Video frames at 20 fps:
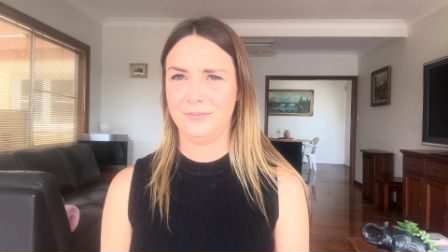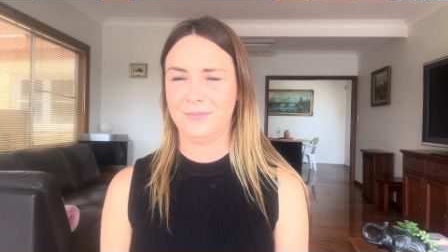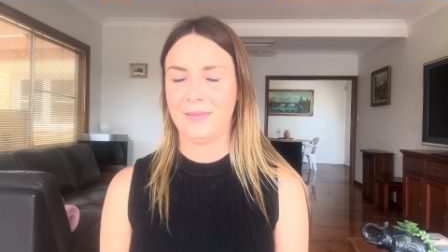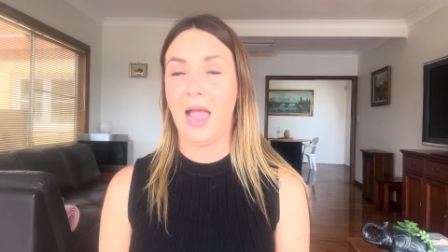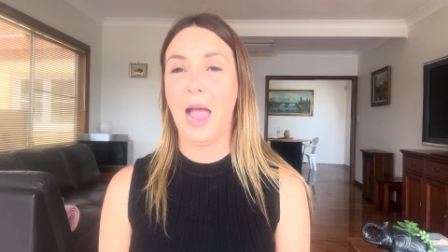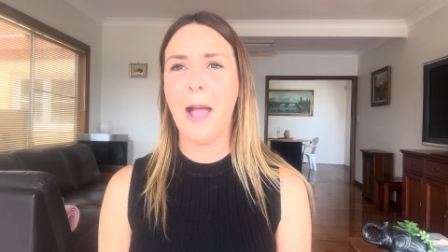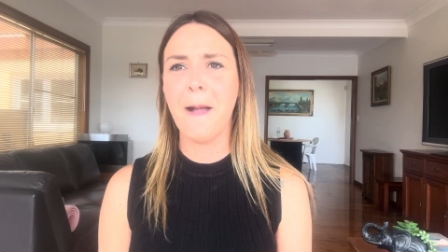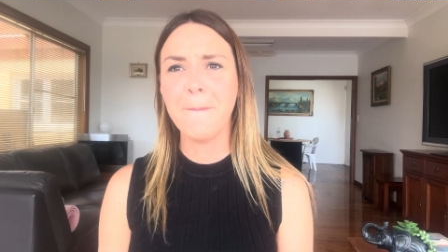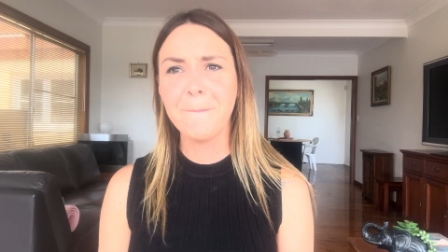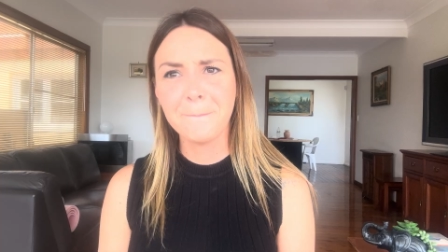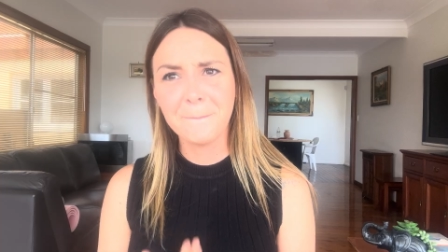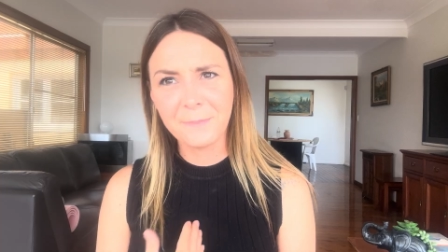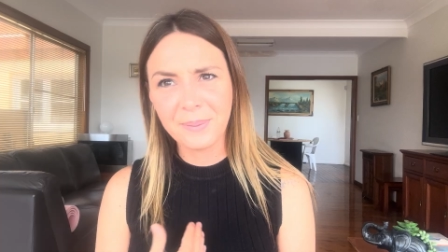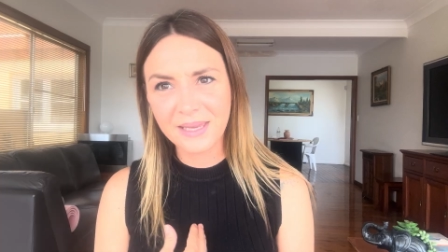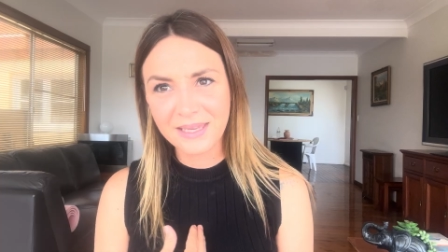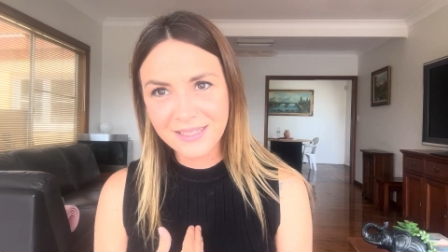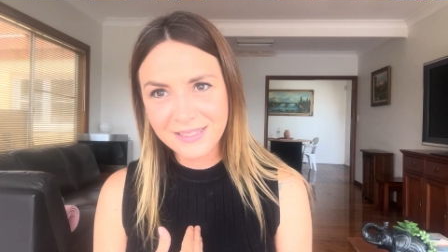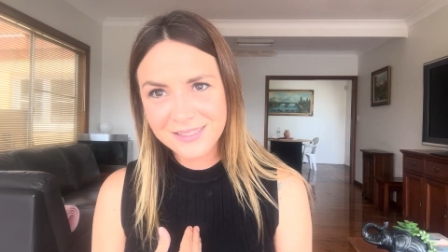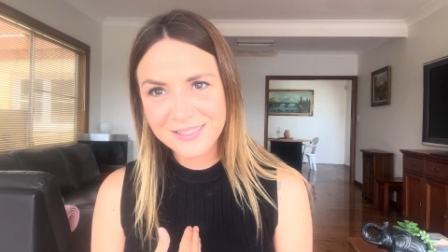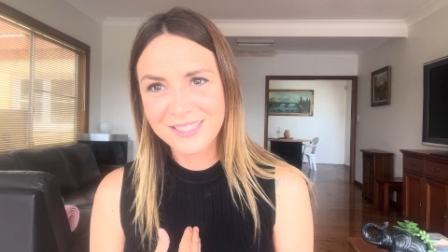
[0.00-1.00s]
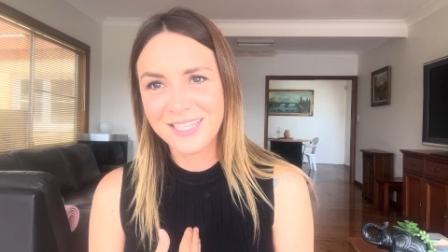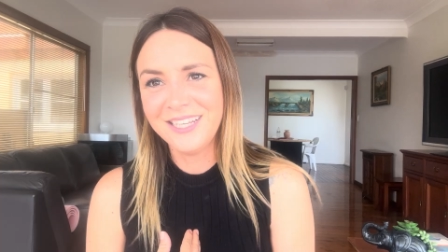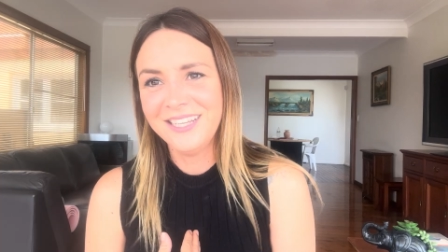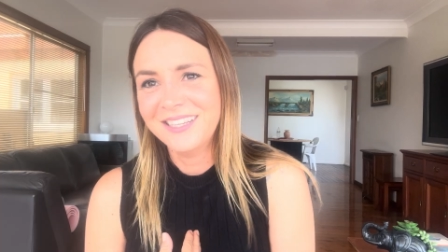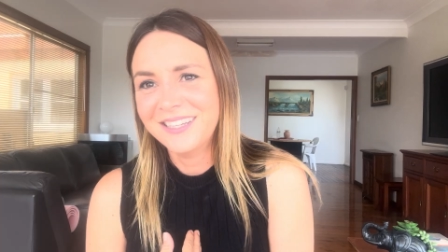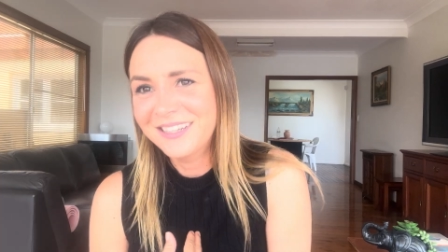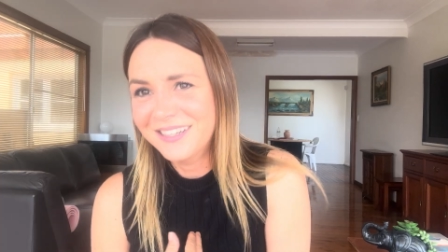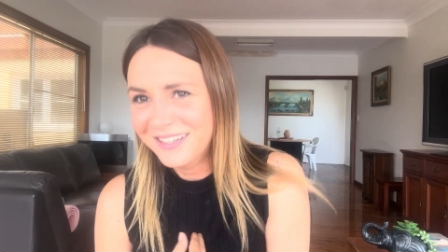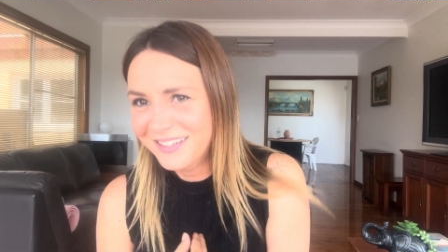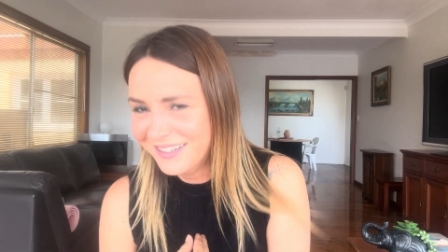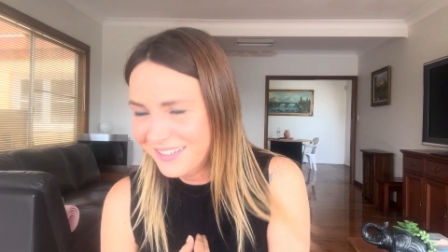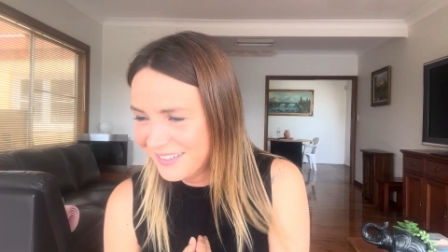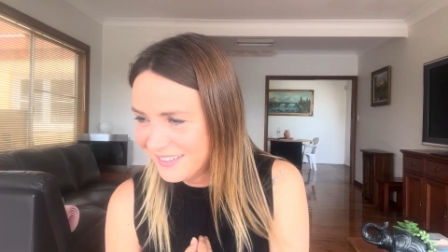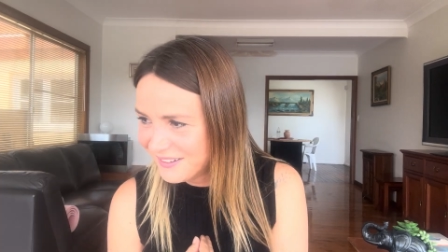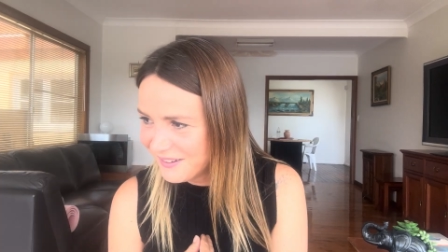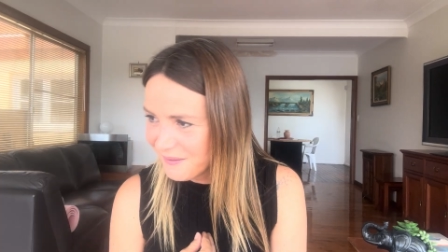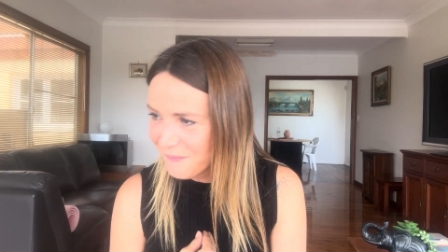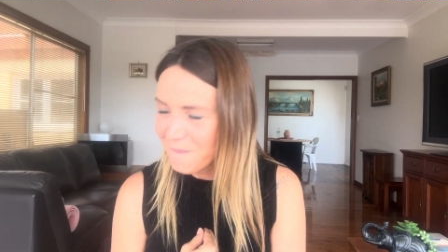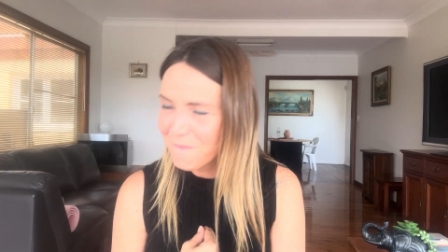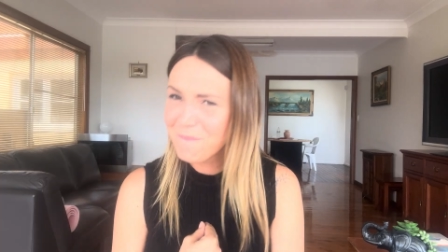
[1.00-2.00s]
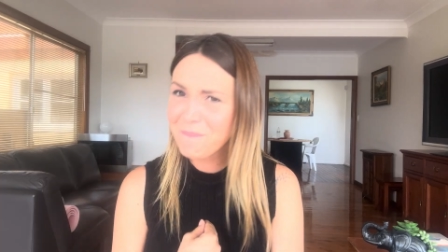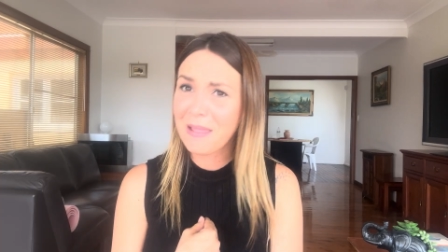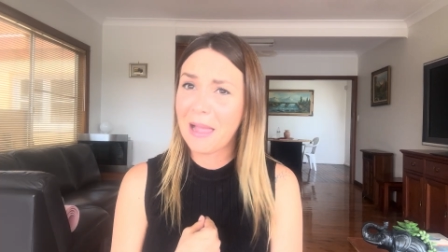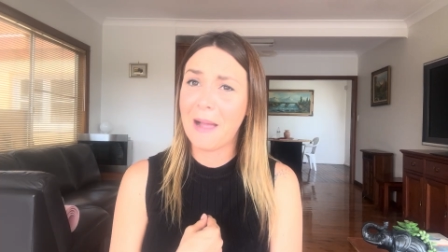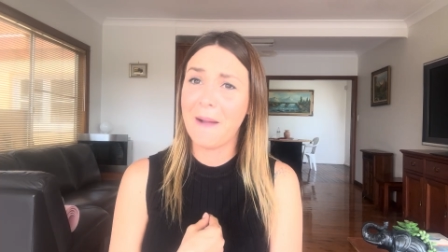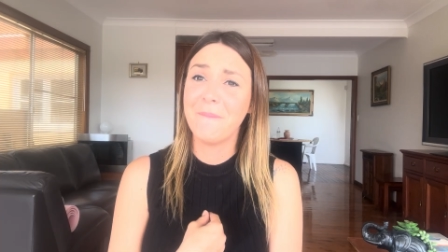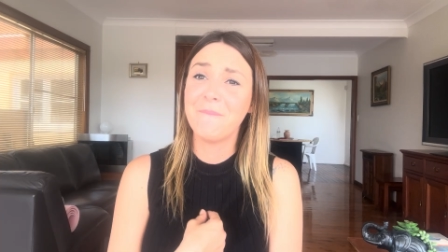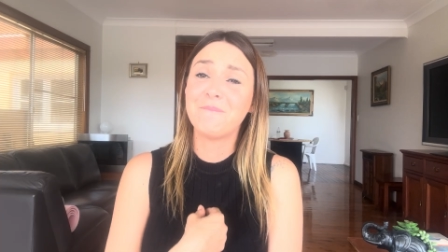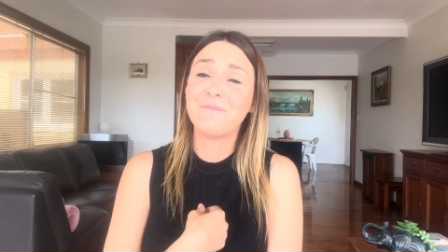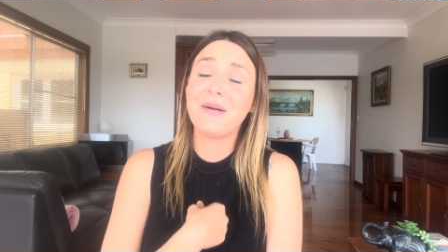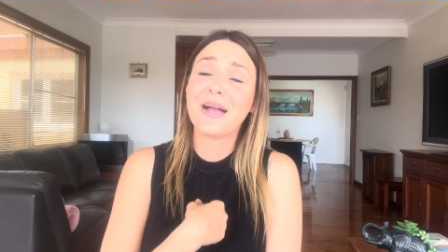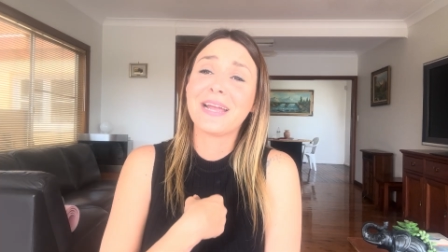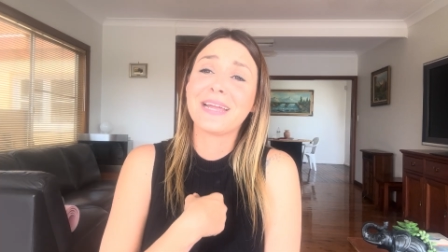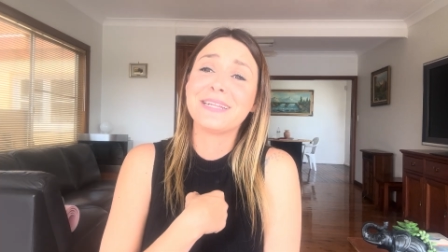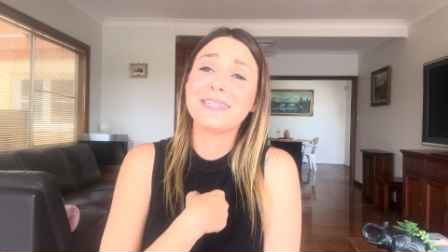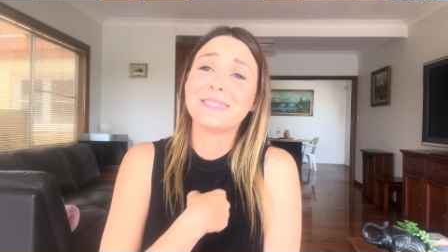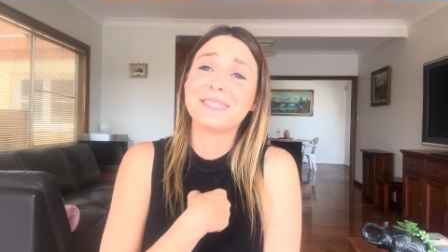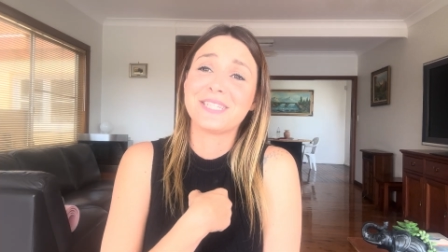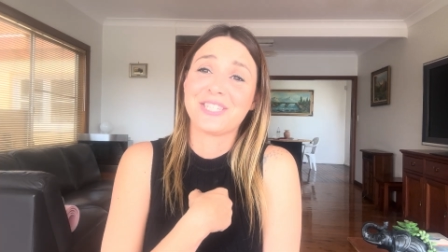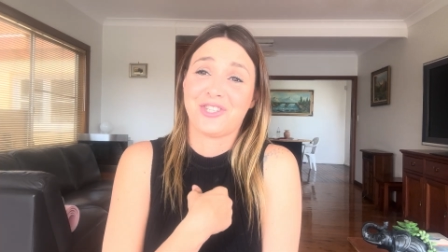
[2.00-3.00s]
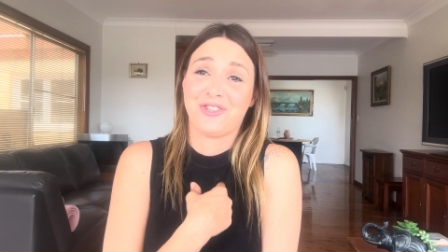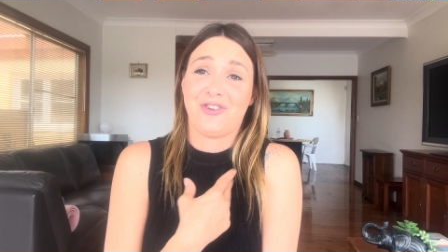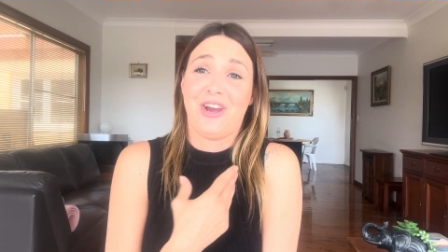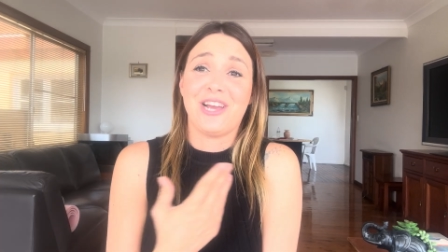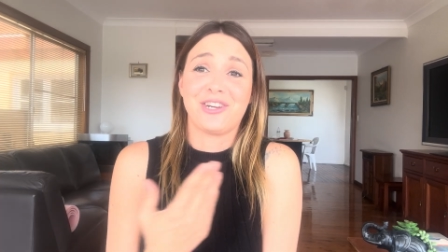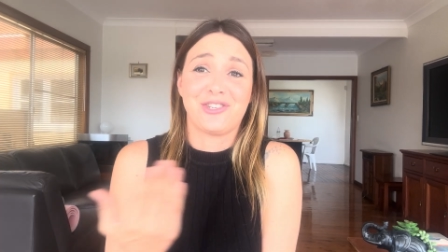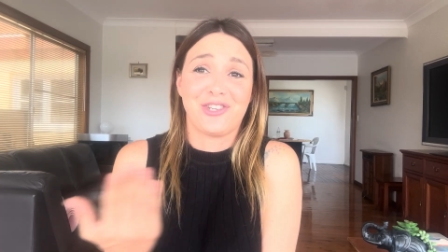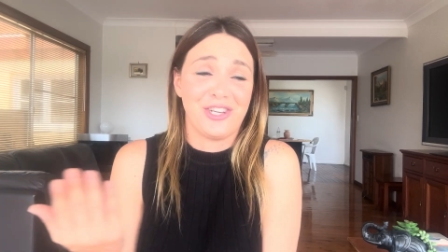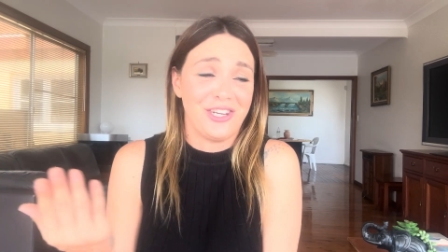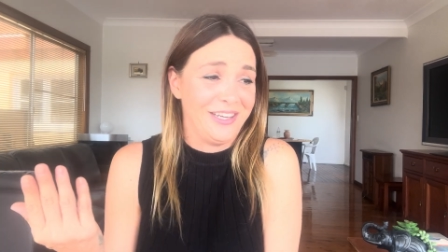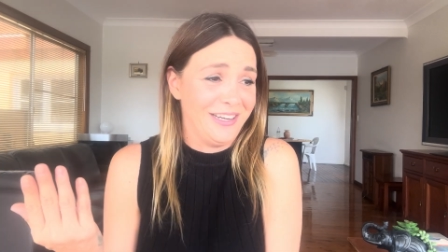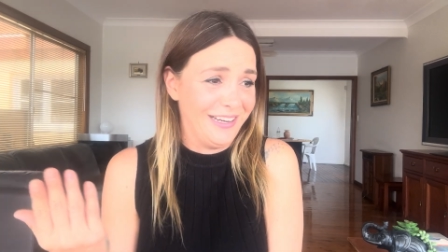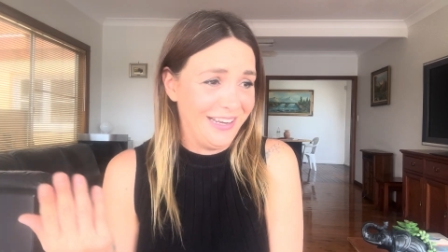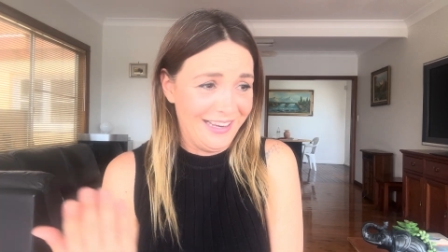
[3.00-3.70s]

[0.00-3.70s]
I'm peace. I'm fucking distraction.